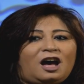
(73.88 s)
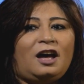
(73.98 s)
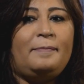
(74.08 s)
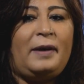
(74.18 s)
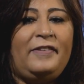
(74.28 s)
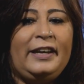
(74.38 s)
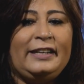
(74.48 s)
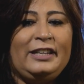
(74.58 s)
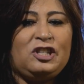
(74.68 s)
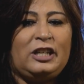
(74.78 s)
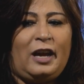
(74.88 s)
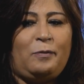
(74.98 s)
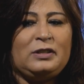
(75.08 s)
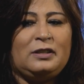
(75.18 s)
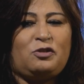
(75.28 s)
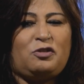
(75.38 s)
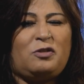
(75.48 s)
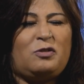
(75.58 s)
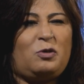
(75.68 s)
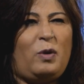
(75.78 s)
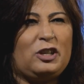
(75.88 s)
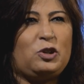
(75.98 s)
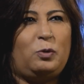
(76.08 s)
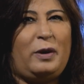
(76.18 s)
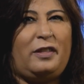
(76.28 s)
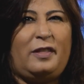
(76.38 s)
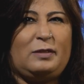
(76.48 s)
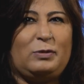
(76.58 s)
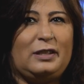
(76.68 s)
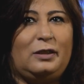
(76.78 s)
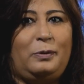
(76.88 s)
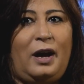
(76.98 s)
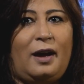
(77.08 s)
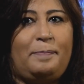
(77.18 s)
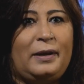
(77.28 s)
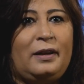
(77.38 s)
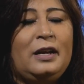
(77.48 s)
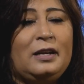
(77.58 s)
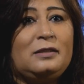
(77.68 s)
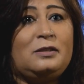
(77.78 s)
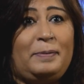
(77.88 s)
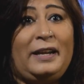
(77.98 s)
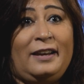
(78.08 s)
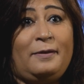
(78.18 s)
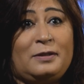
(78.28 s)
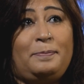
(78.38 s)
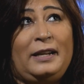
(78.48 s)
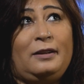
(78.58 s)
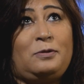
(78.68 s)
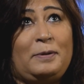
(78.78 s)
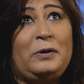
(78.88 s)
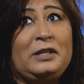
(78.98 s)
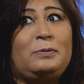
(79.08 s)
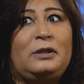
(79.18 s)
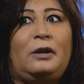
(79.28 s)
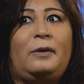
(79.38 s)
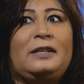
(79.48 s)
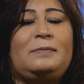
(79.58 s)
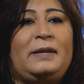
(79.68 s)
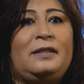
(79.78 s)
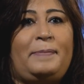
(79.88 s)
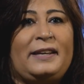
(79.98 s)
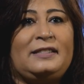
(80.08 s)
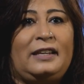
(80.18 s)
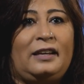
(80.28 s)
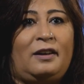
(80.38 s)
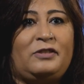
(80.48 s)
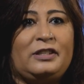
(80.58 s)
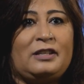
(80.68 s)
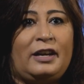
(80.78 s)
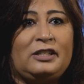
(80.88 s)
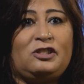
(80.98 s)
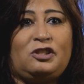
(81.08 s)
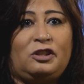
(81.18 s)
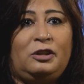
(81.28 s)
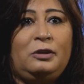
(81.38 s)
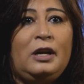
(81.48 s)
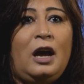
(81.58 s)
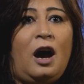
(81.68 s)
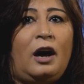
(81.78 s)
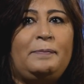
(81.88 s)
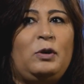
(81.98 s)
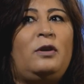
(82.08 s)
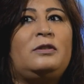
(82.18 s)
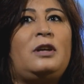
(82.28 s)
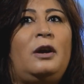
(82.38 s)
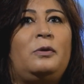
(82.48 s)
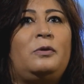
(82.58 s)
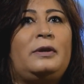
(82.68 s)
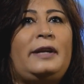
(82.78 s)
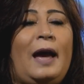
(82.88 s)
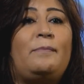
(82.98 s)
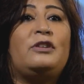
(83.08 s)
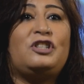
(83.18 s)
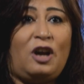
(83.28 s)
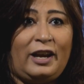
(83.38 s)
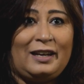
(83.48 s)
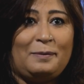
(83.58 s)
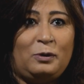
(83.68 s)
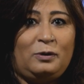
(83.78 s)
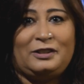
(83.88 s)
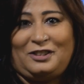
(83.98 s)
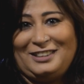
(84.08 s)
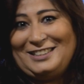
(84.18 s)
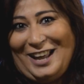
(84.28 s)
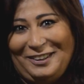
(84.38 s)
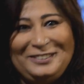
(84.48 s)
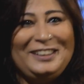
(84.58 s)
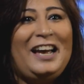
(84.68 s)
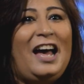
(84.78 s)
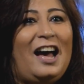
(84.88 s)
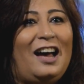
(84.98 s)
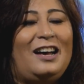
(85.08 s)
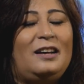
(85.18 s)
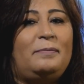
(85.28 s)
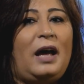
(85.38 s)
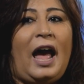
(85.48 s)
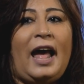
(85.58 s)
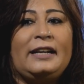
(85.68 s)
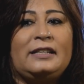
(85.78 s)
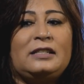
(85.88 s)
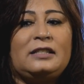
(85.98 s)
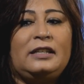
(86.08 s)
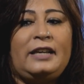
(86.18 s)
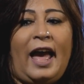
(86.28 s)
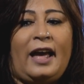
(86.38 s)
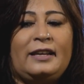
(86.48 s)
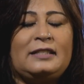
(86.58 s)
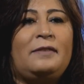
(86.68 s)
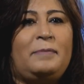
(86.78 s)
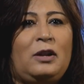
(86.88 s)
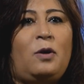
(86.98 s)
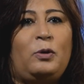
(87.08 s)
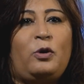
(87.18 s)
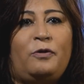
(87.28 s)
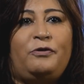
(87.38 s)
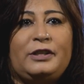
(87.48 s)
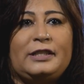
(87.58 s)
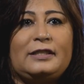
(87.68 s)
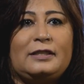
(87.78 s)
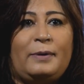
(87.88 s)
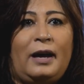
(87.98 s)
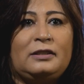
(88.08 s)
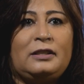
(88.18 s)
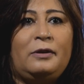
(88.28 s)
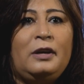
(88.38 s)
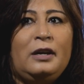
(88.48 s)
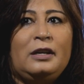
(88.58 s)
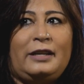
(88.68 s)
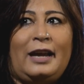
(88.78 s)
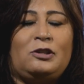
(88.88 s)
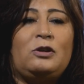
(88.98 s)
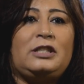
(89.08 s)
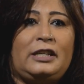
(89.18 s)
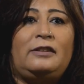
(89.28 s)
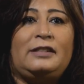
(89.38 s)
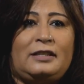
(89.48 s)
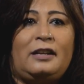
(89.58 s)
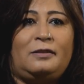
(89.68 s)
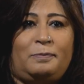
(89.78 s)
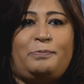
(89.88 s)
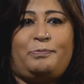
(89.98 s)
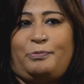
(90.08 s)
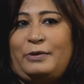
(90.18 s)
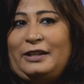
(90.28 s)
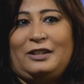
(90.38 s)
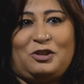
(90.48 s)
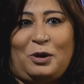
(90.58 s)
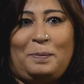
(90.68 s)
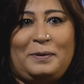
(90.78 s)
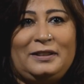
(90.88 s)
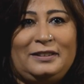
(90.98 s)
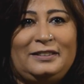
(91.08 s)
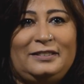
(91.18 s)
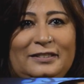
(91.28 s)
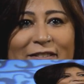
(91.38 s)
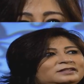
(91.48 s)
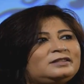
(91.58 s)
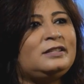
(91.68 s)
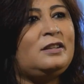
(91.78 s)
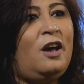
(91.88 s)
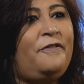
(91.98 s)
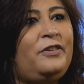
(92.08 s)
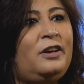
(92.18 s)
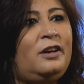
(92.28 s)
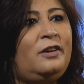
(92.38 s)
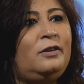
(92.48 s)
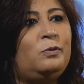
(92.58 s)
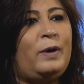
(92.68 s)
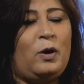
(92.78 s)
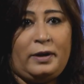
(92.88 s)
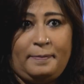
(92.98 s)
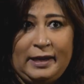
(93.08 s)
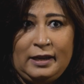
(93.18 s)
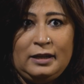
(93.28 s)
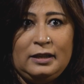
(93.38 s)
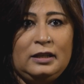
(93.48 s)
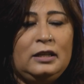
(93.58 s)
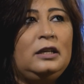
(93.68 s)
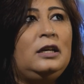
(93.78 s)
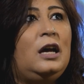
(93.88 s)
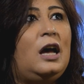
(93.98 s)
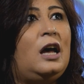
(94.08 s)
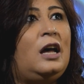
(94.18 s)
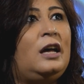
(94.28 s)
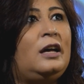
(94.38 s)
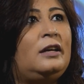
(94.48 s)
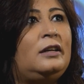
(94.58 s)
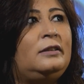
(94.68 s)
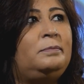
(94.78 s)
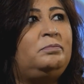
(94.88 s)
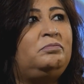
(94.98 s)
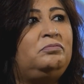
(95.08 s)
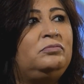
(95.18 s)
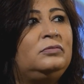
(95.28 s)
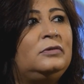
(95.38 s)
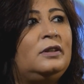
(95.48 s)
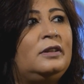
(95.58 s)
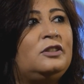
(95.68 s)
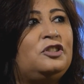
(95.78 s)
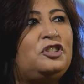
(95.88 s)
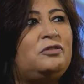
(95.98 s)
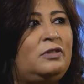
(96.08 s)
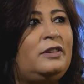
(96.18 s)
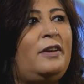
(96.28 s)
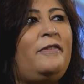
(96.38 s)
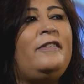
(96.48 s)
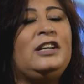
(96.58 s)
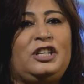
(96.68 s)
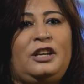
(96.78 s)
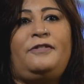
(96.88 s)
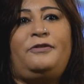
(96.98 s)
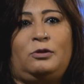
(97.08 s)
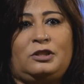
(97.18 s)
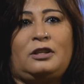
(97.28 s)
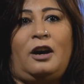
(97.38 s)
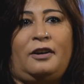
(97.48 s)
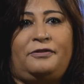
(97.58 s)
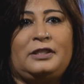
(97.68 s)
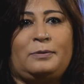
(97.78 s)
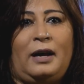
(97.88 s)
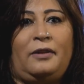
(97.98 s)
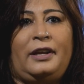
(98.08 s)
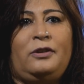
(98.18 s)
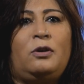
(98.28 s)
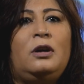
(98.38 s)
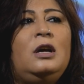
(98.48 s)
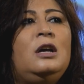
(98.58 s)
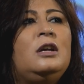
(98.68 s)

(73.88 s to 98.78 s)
Um, I think initially I wasn't quite sure whether this was going to work, but to, believe, to, believe, to be honest with you, it's been the best thing I've decided to do. I'm not so camera shy anymore, as you can tell. Um, and yeah, it's given me a lot more confidence as well. So yeah, Doctor Gill has done a brilliant job. The staff are welcoming. Um, they're very cheerful staff as well. They're not...